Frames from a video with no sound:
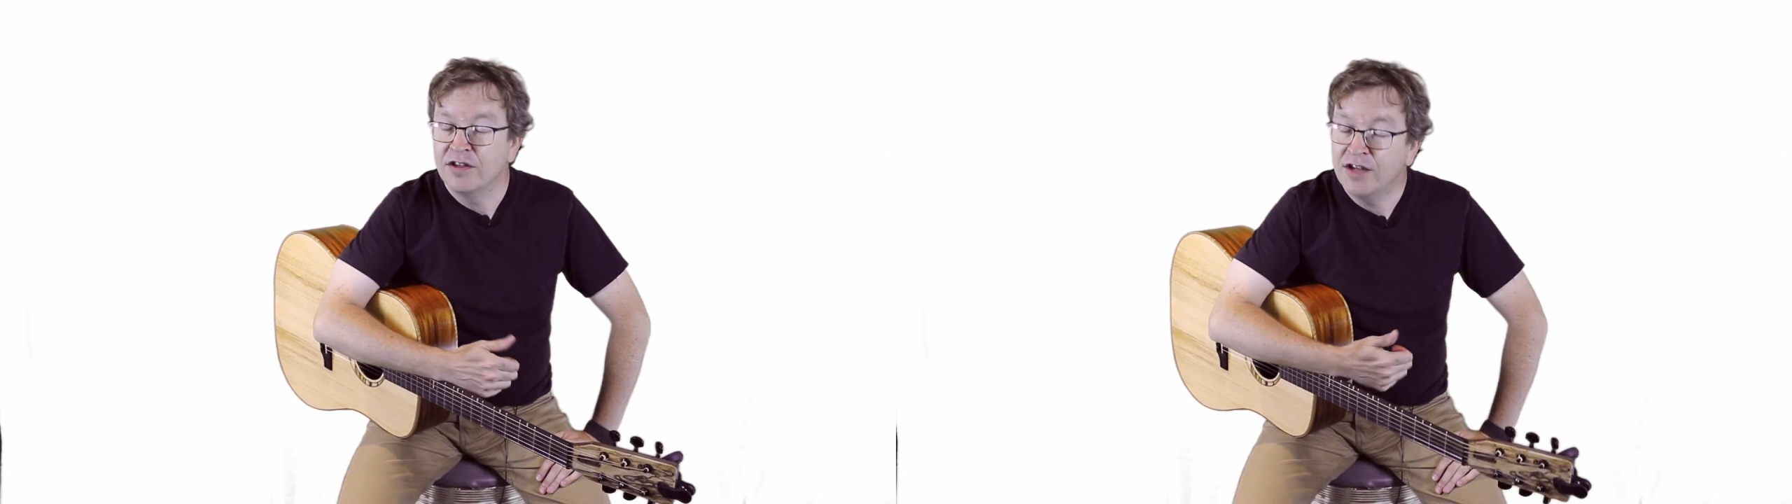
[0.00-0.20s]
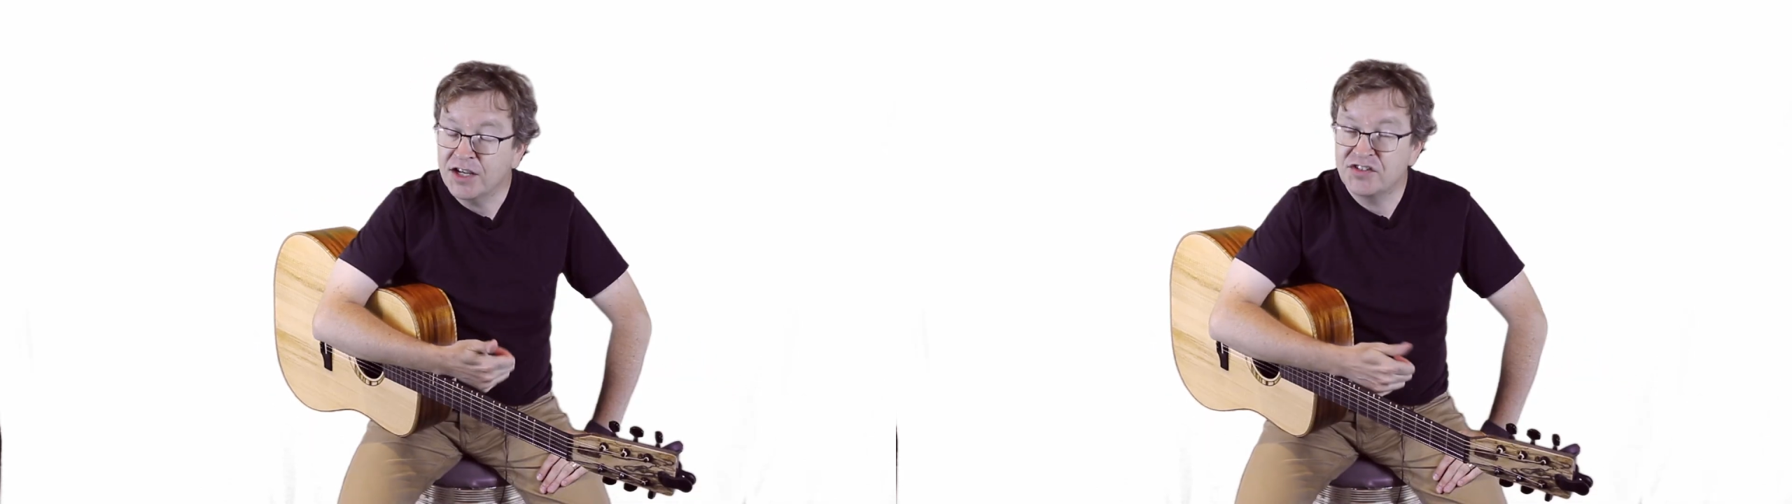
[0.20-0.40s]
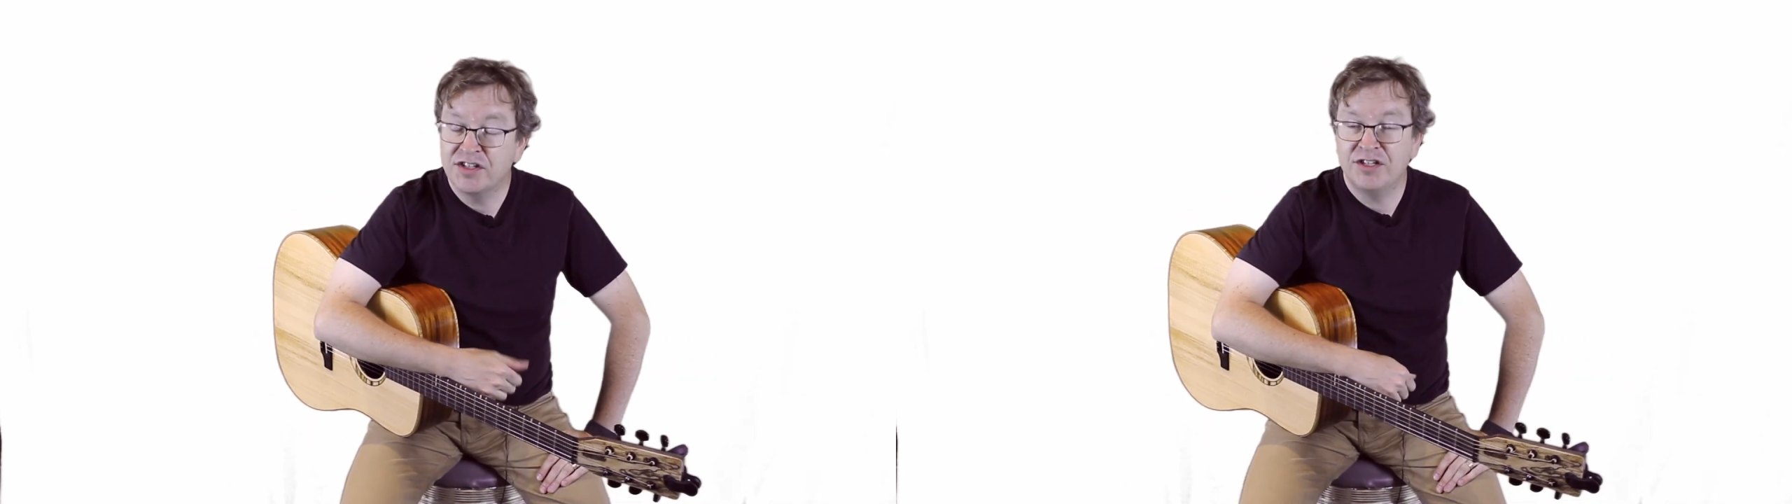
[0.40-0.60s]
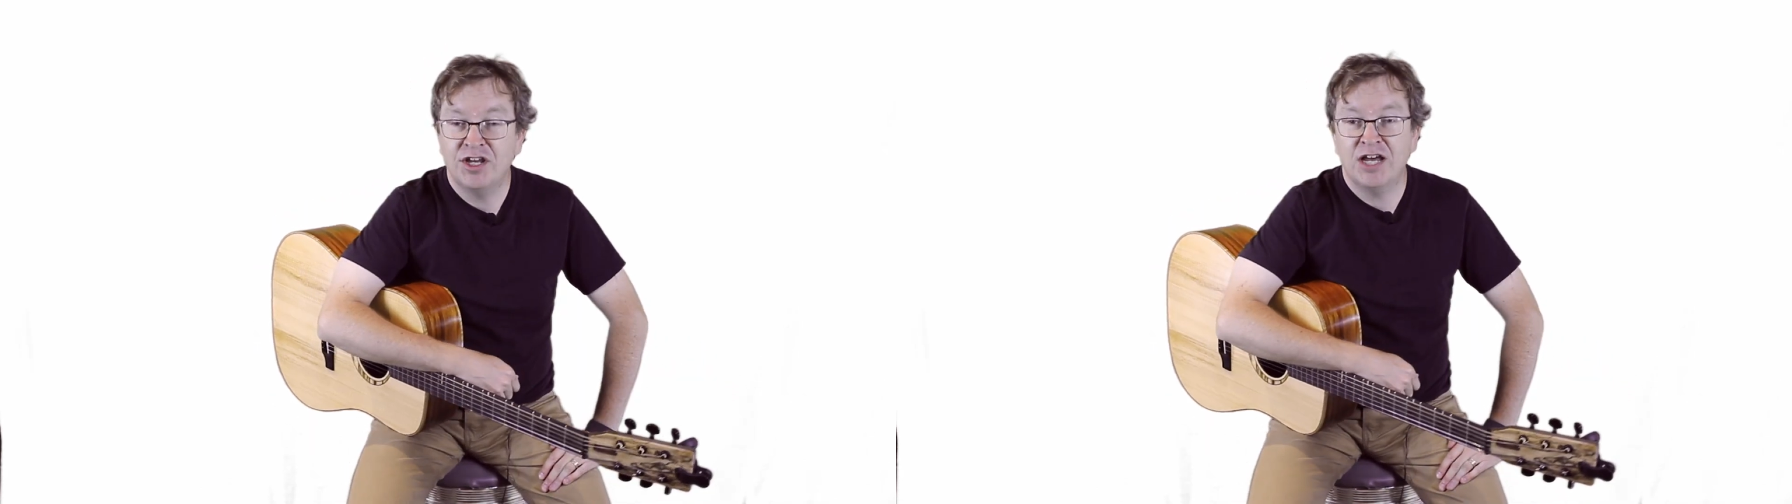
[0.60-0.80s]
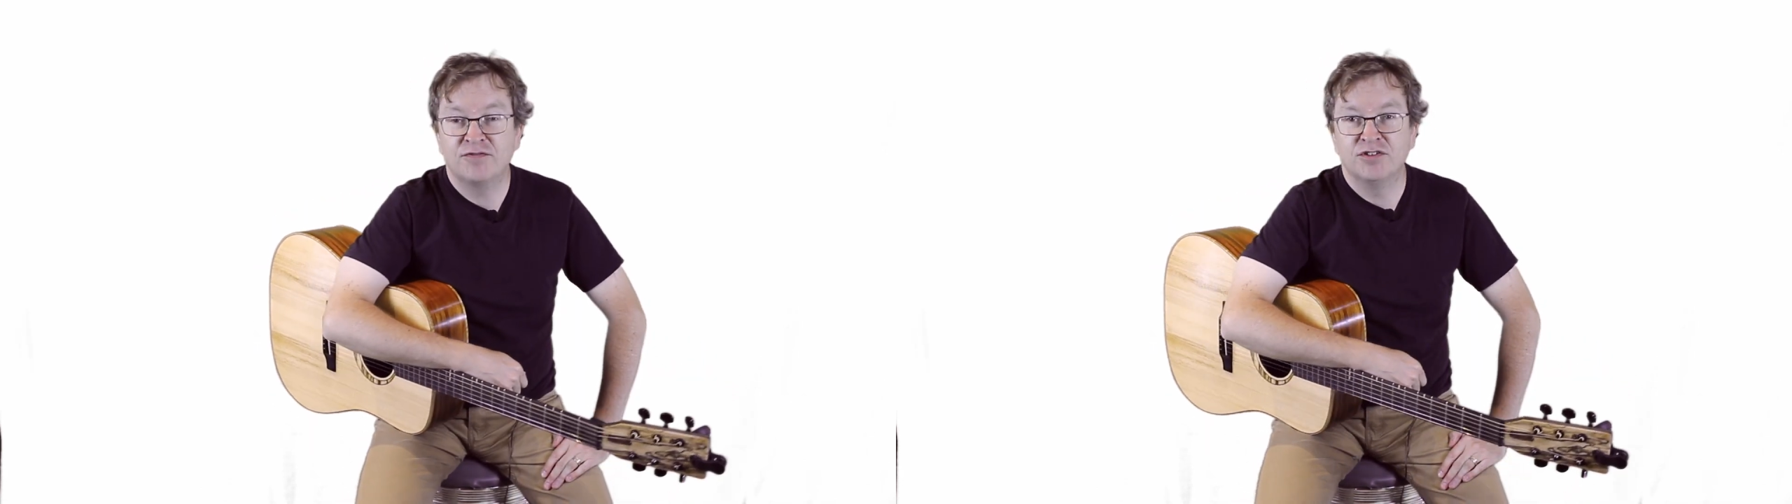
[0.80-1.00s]
next thing you
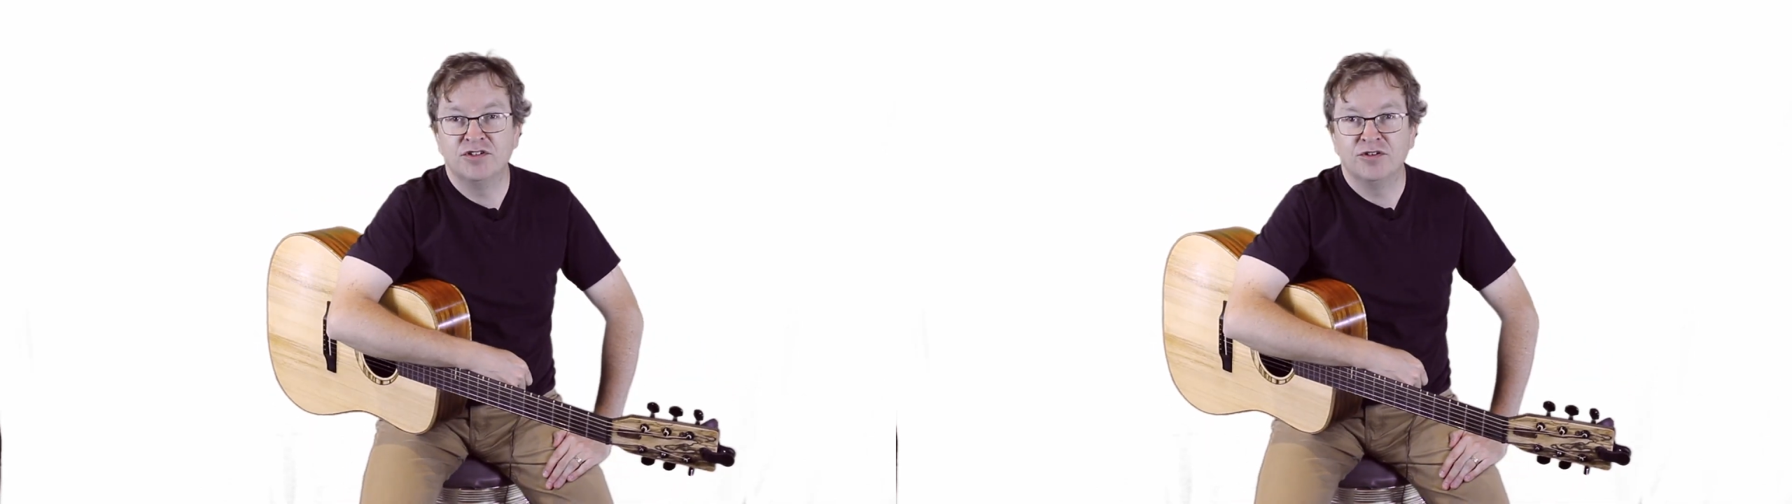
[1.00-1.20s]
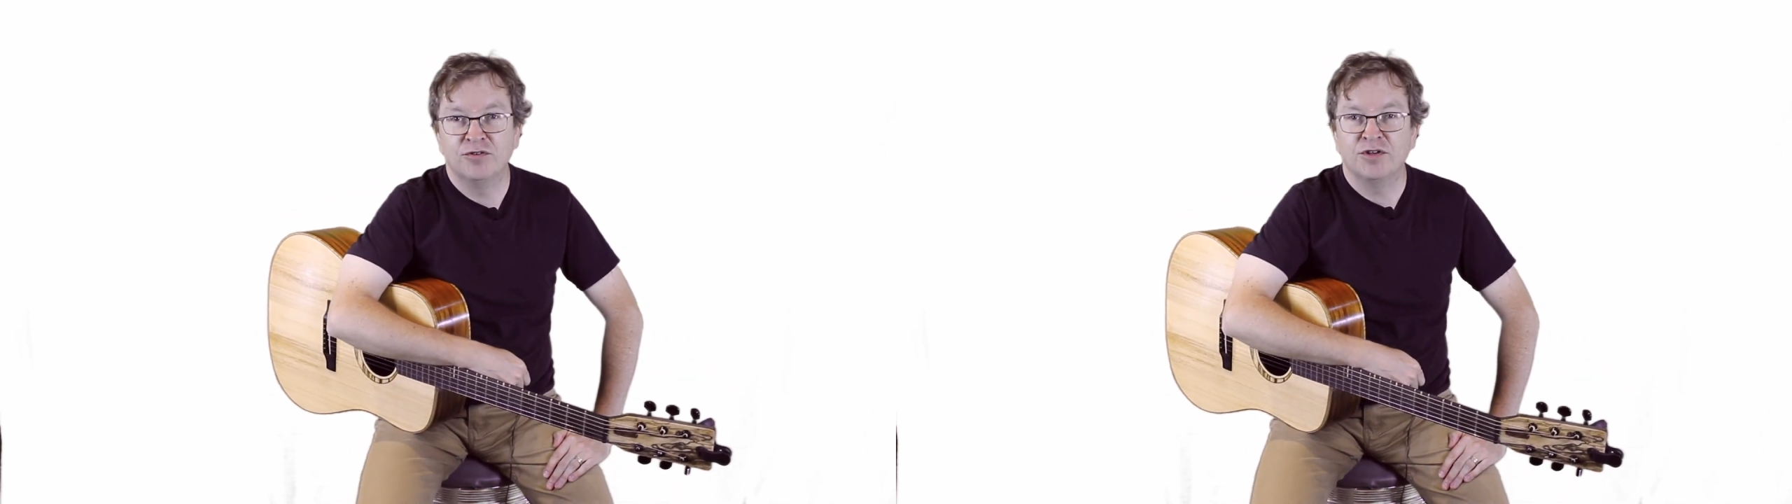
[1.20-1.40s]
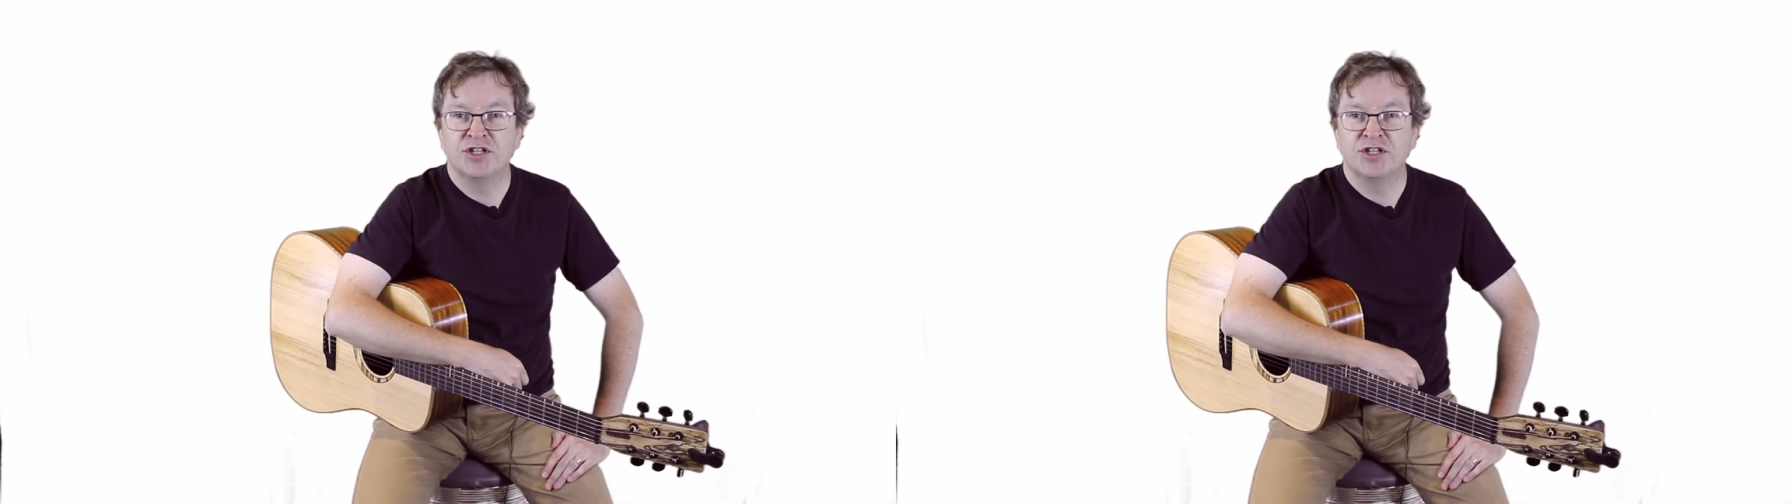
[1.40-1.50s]
have to do